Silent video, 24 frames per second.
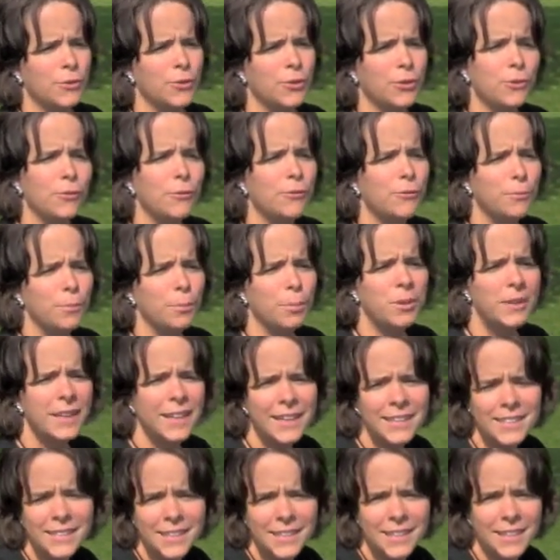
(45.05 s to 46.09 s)
sort of
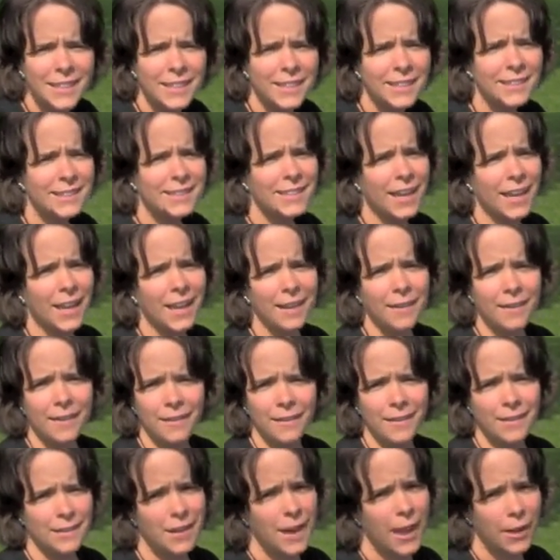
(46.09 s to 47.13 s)
plantings and
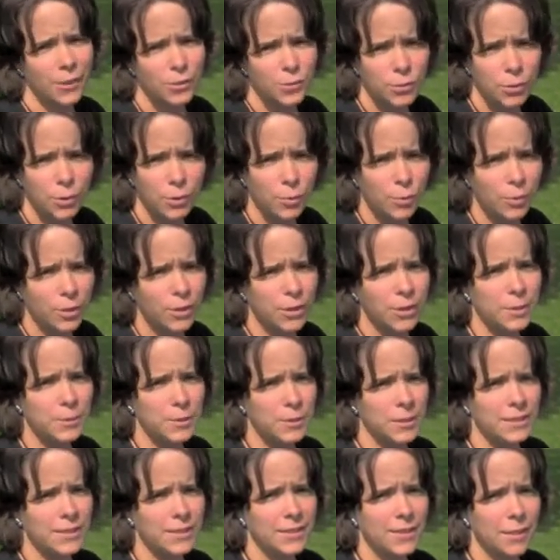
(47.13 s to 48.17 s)
the natural world
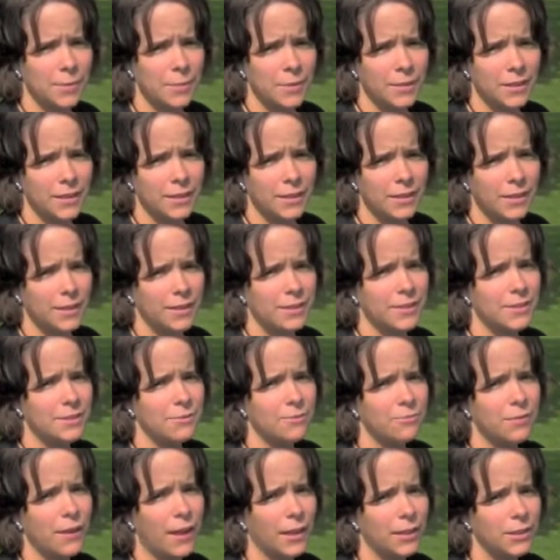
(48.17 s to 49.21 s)
being something
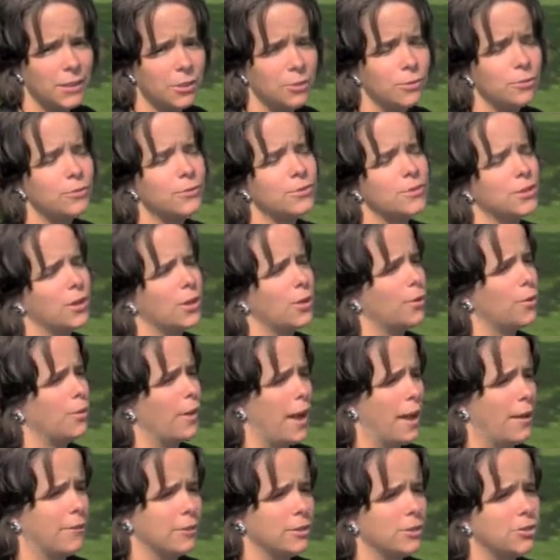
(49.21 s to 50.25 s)
that's valued,
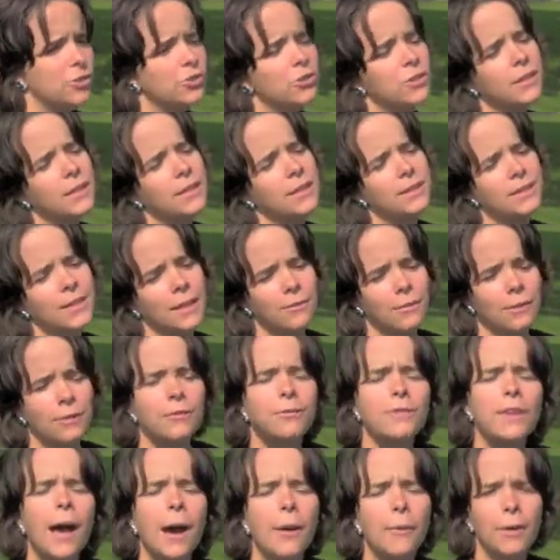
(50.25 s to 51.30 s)
so having trees, having
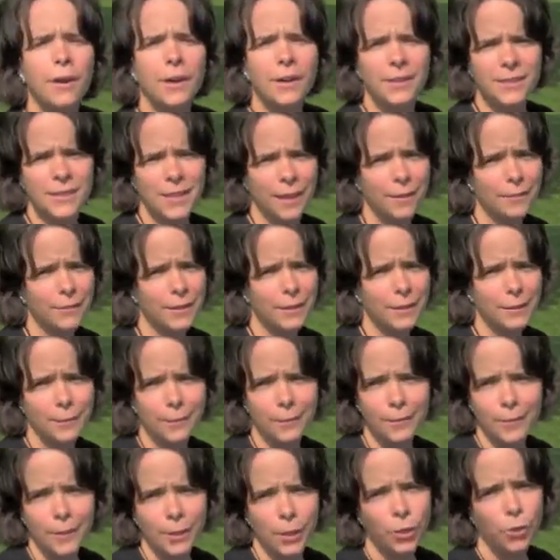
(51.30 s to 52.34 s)
flowers, having
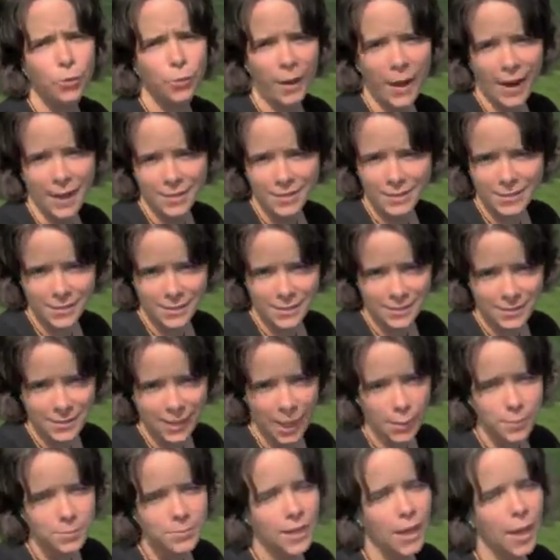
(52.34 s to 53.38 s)
grass that's
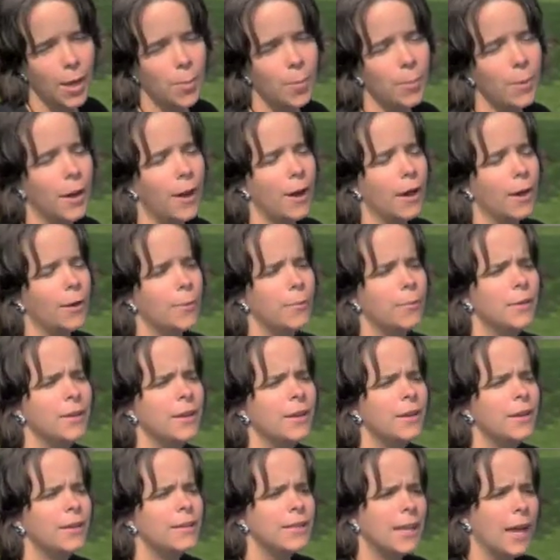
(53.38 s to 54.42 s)
kept up,
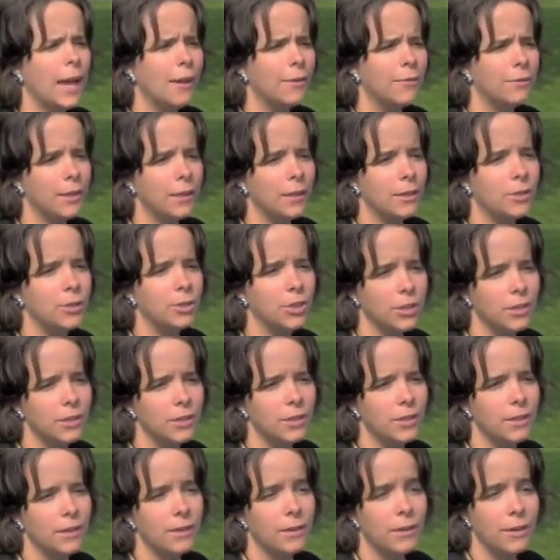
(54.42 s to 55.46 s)
to having
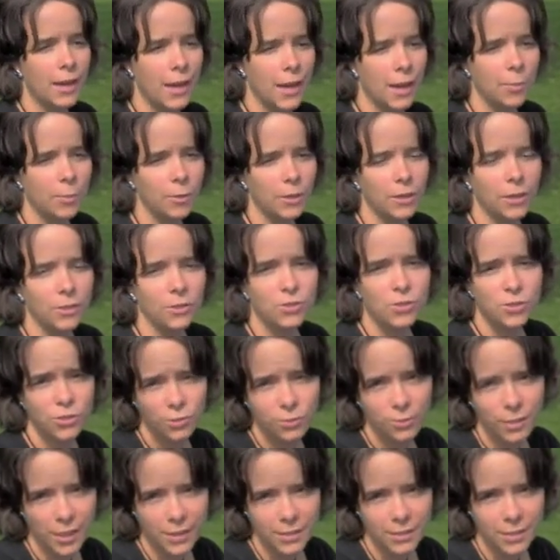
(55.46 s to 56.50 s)
good neighbors
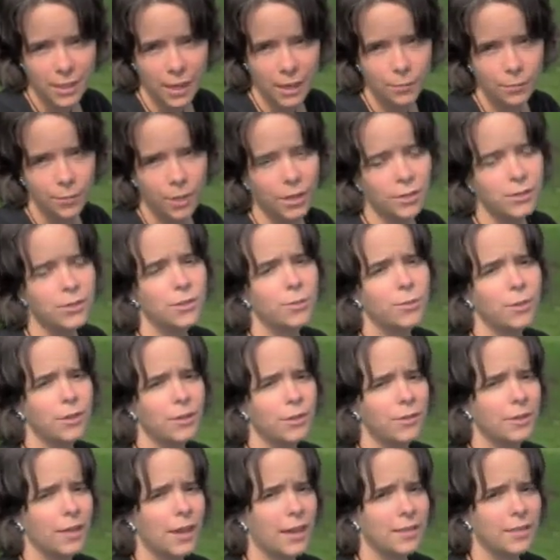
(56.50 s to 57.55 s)
to that sidewalk, so
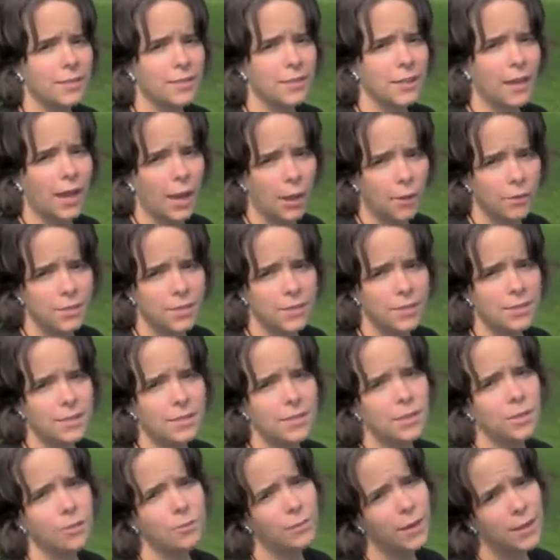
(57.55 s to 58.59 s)
whether that's the
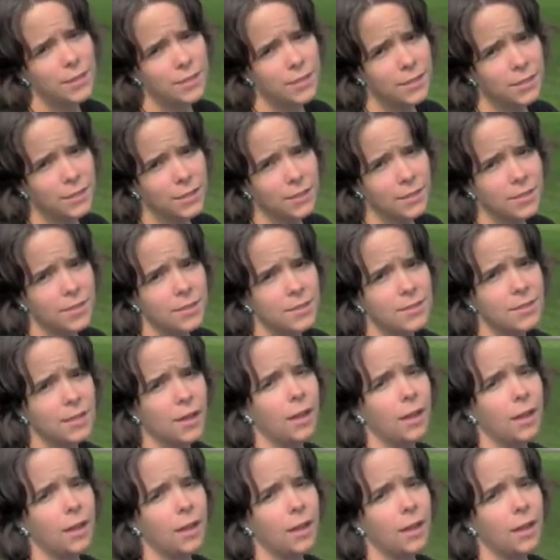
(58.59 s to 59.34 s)
houses and the residents,